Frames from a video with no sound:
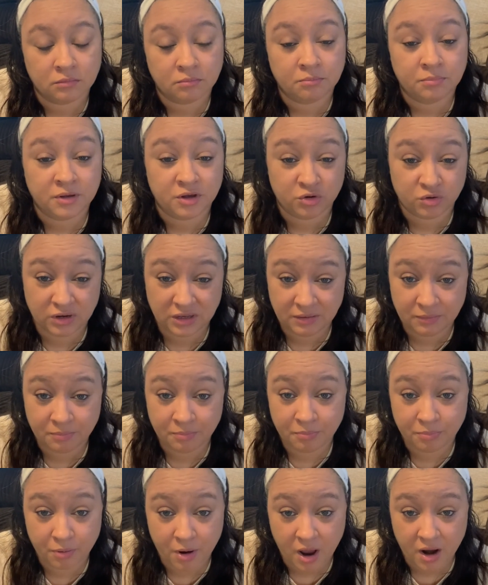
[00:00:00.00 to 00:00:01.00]
beauty
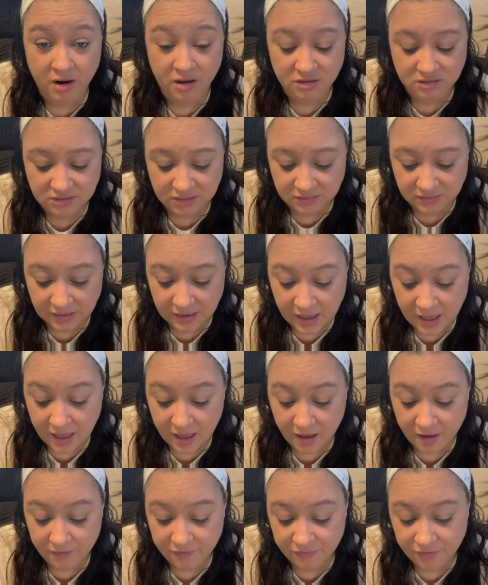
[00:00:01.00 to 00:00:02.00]
products that they
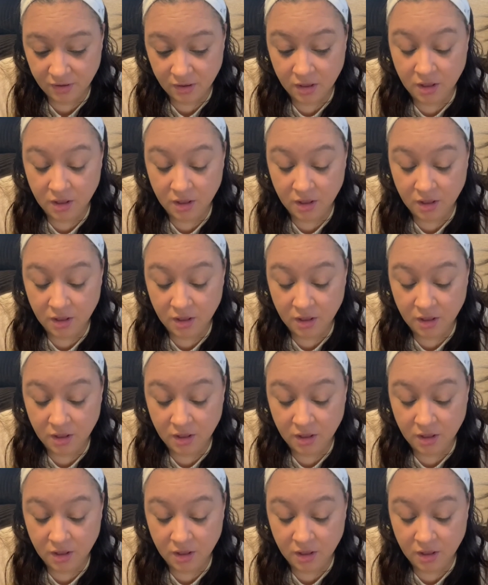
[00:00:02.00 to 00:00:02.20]
have.